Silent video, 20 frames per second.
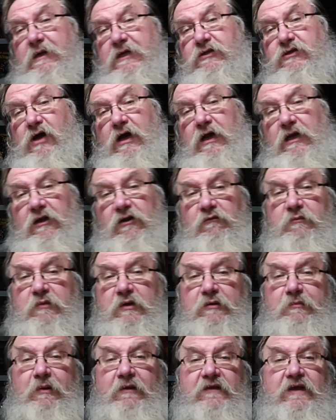talk a little bit
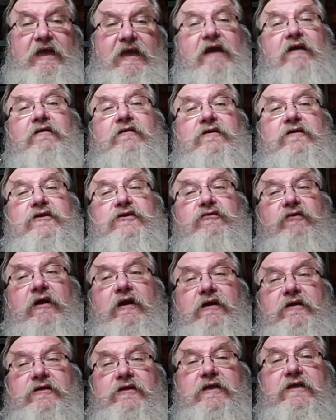about the characters and
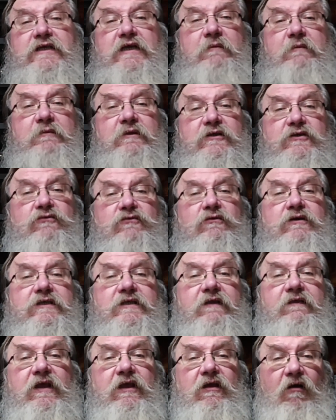creators, and examine the stories
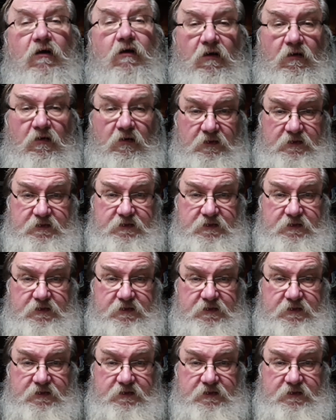and the art.